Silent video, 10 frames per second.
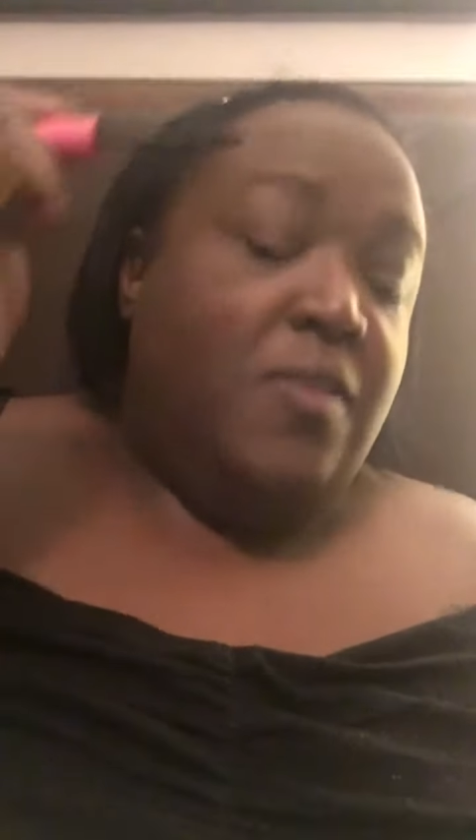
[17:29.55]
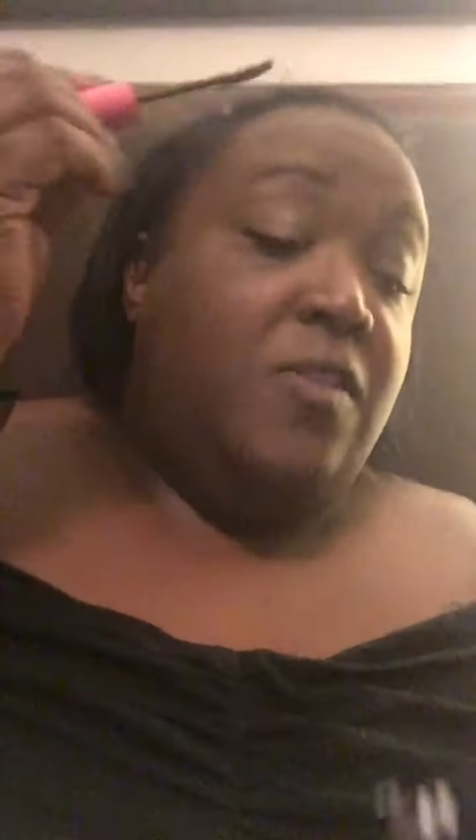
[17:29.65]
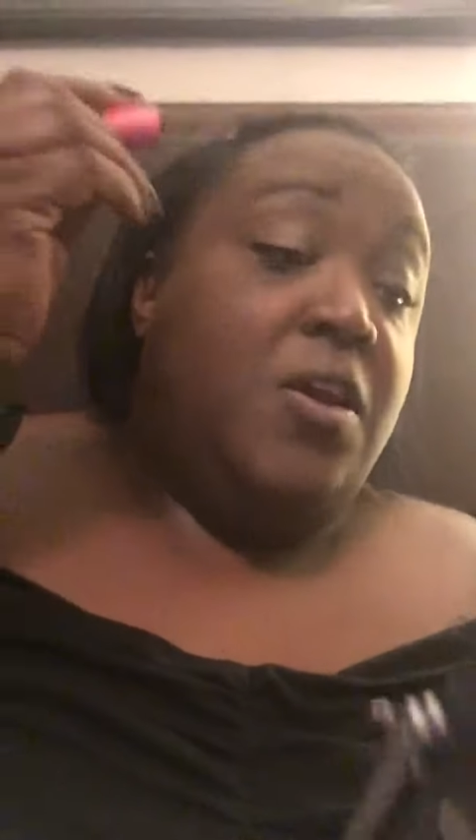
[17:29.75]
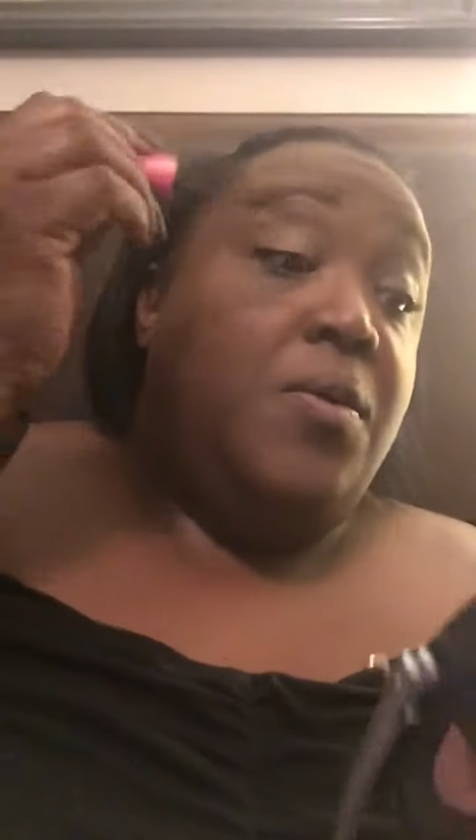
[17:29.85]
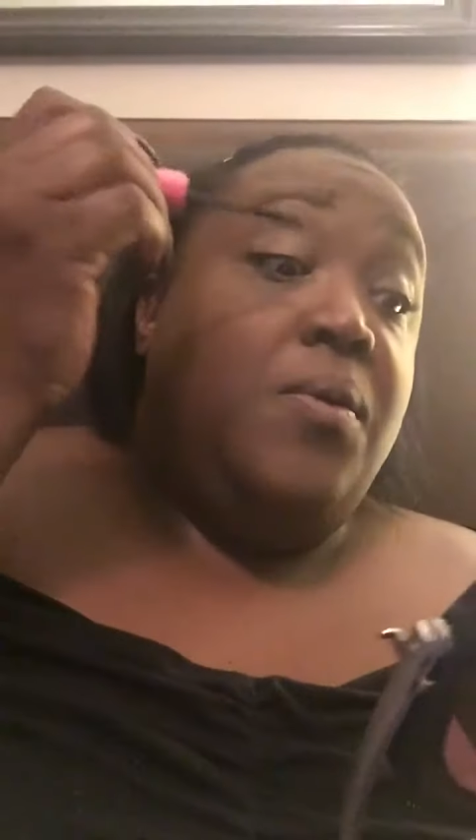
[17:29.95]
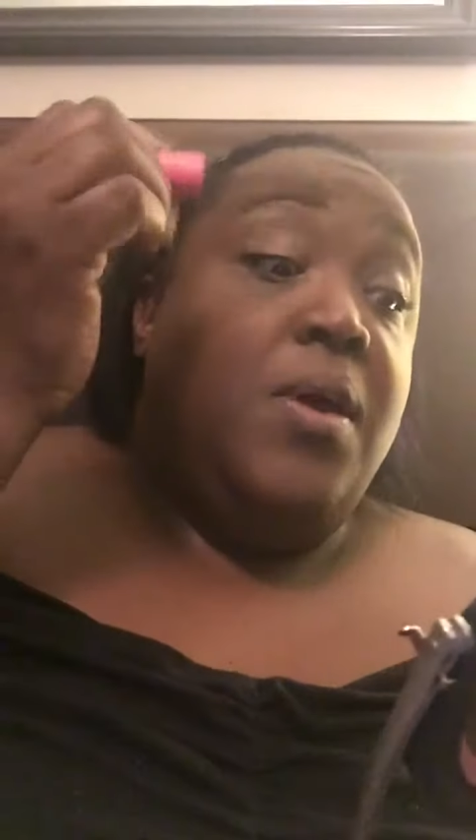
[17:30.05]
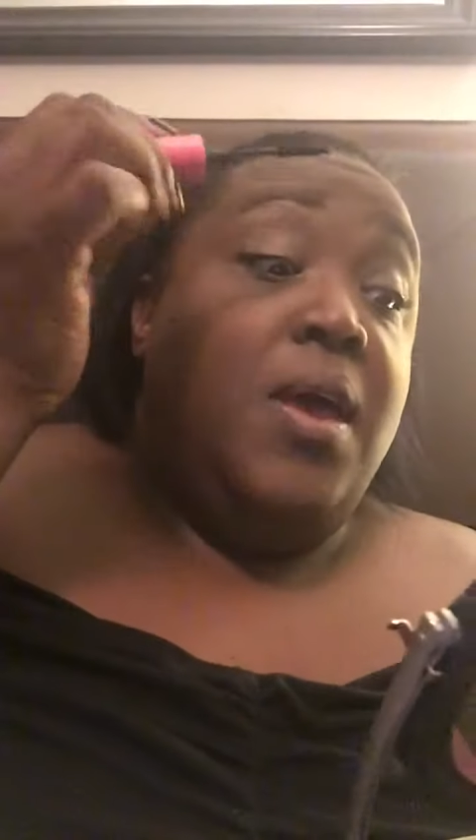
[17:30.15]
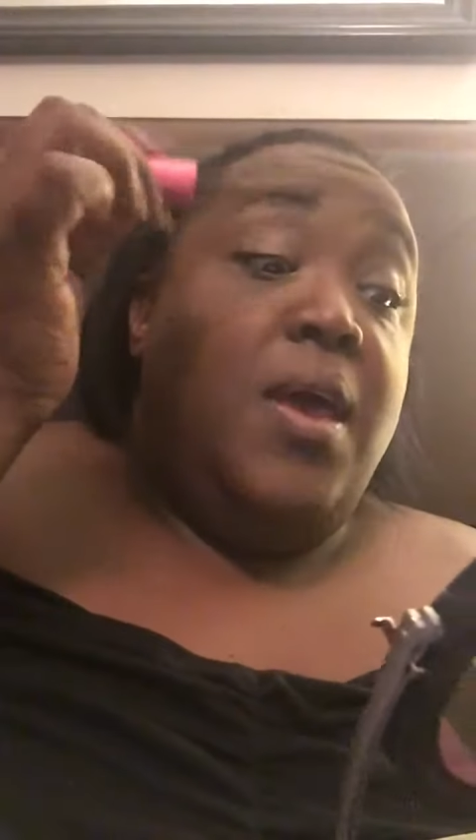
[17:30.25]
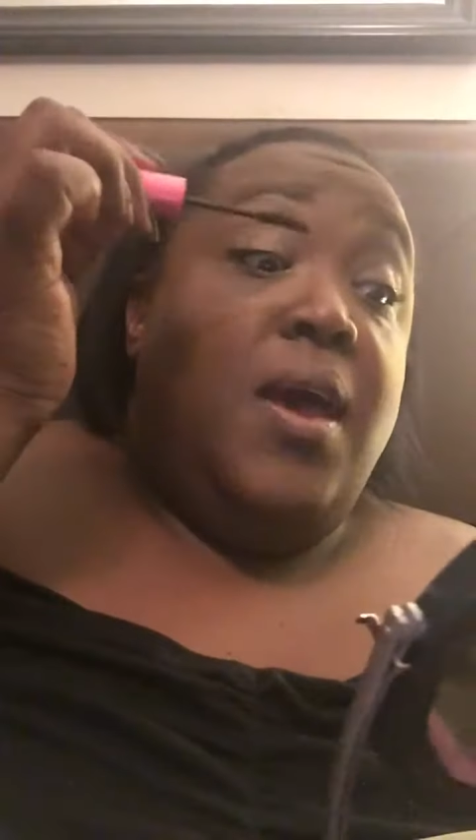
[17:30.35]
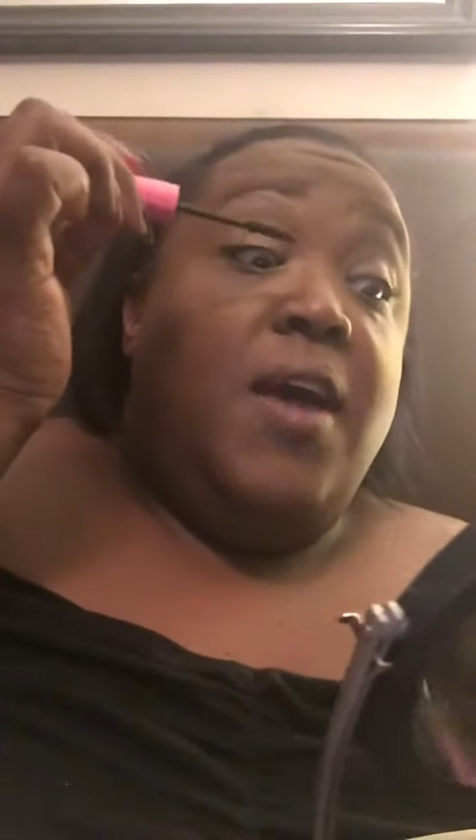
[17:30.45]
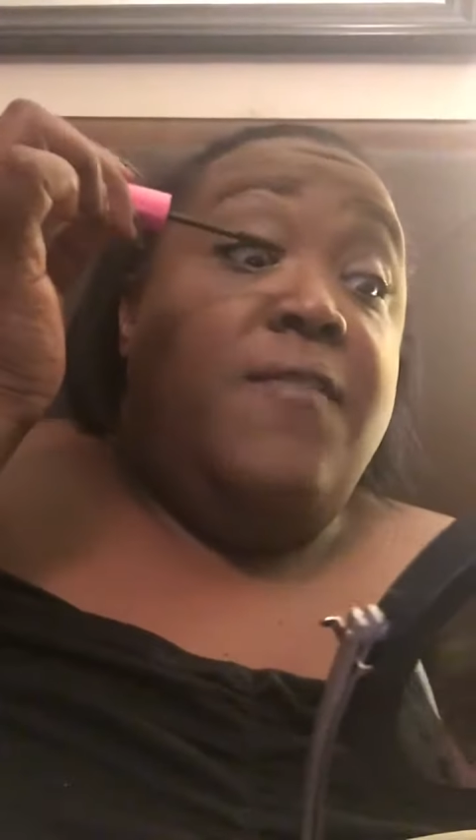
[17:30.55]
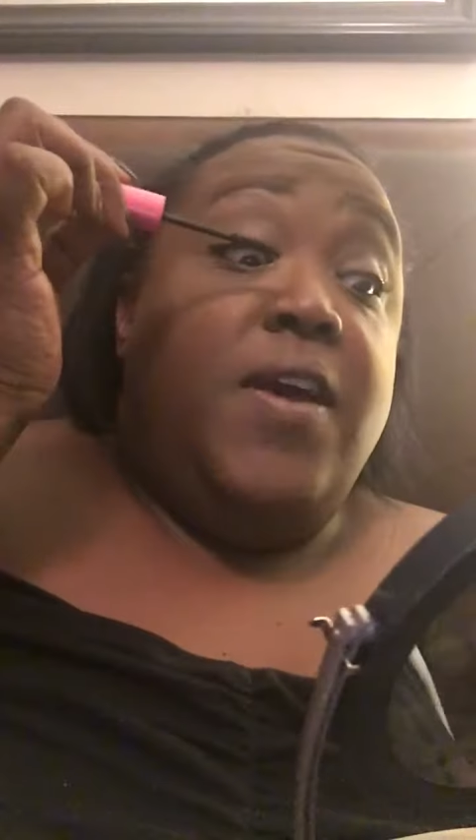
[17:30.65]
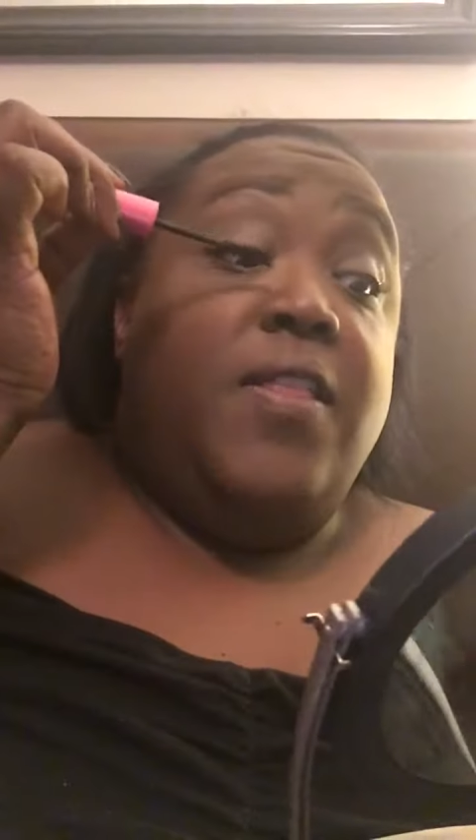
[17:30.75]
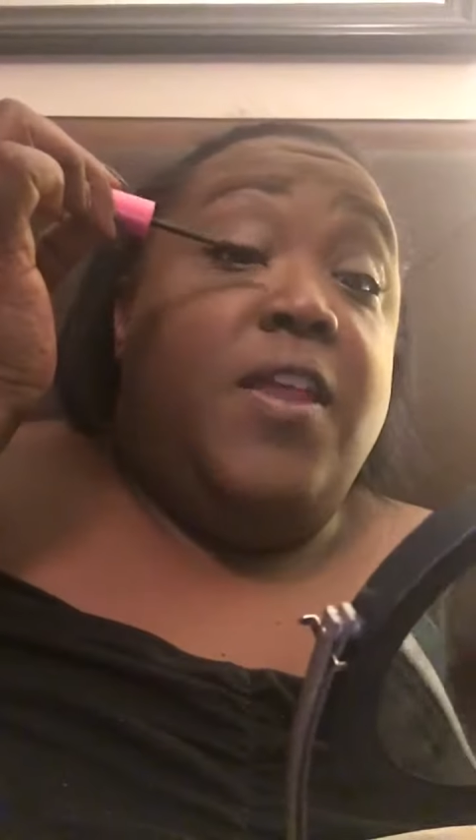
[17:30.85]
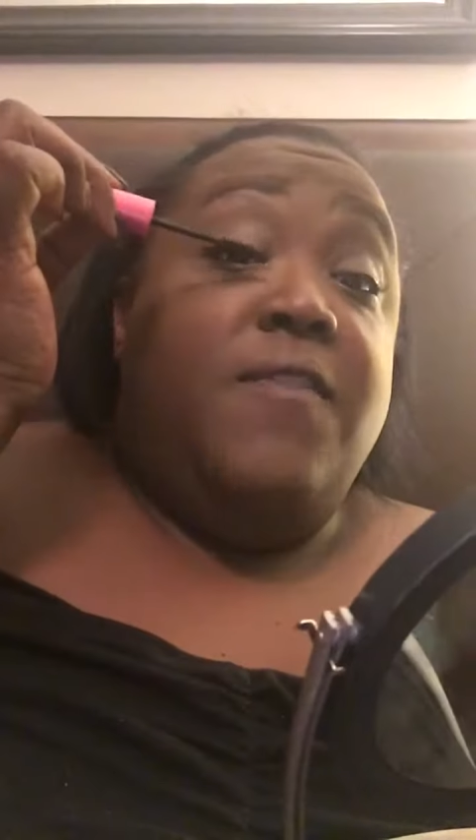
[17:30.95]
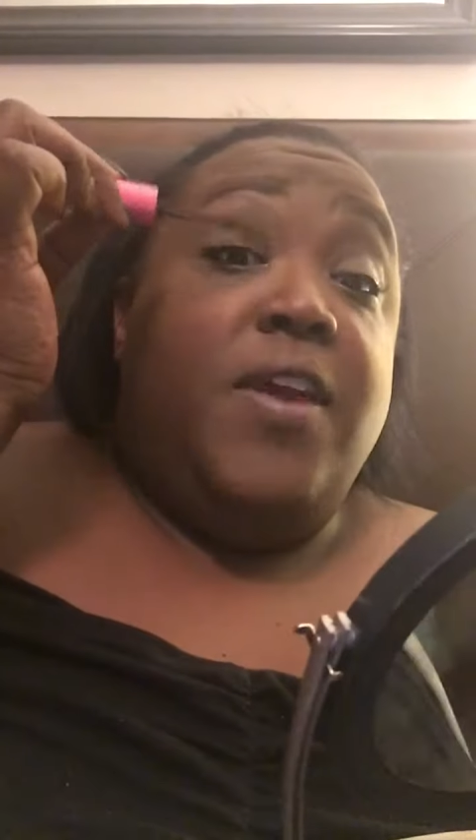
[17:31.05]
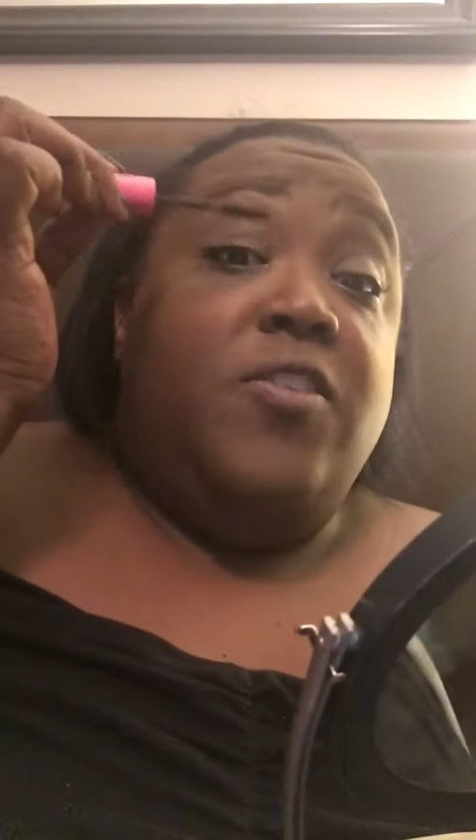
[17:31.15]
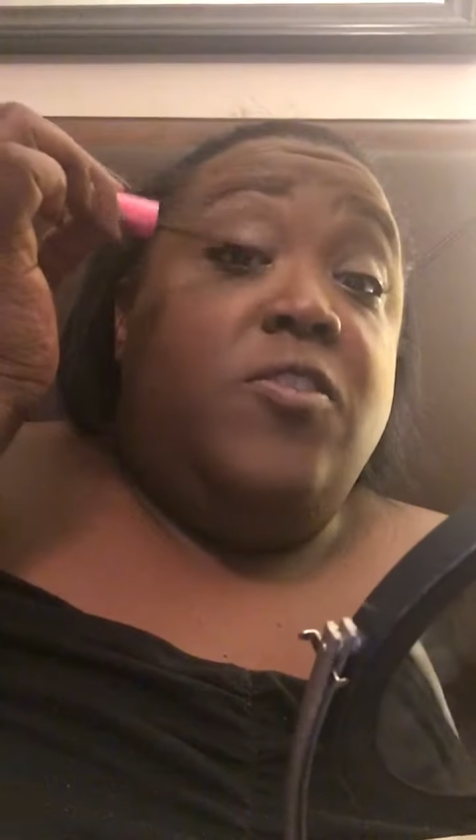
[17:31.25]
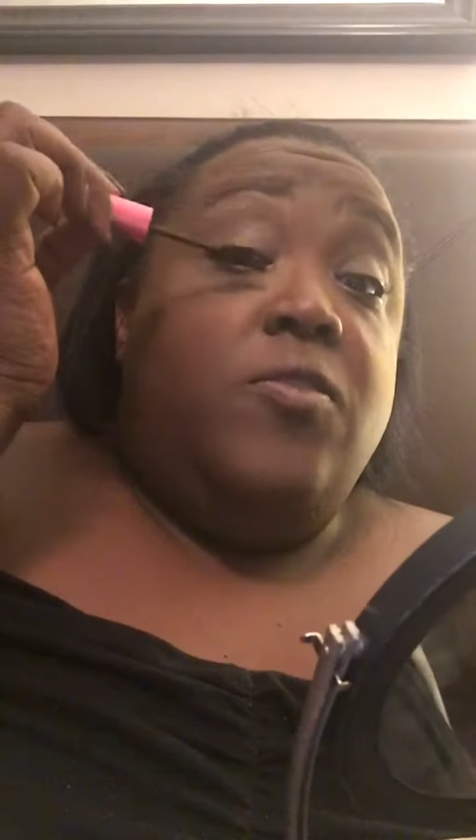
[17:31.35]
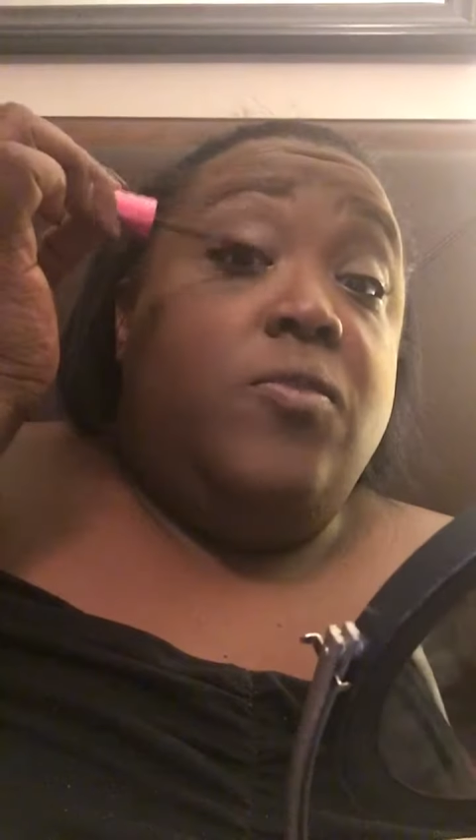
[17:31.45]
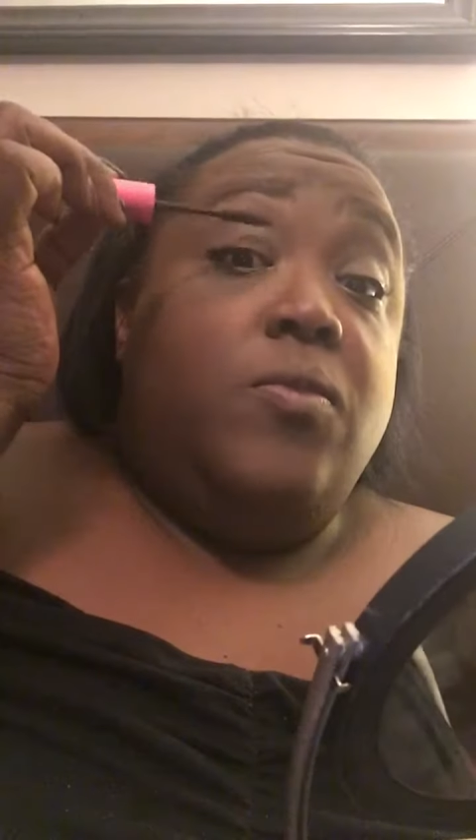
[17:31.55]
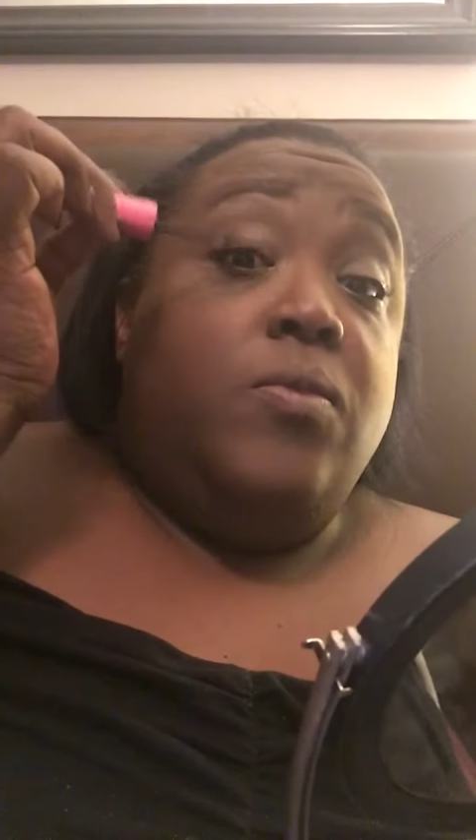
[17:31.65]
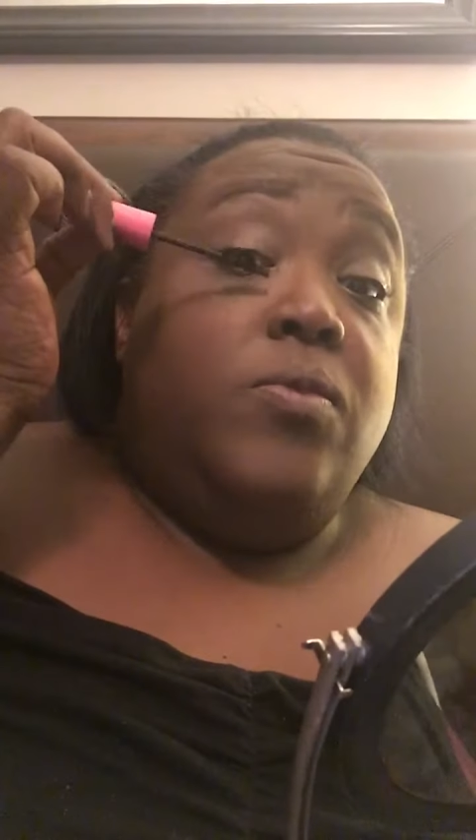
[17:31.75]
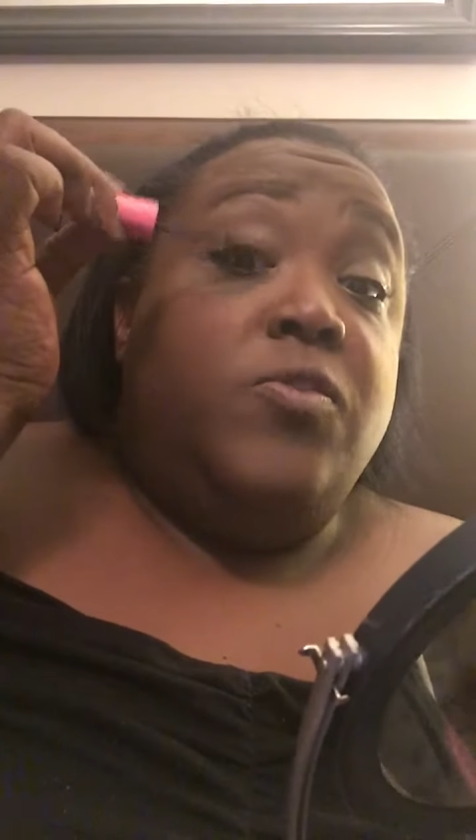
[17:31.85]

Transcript: So I find that if I do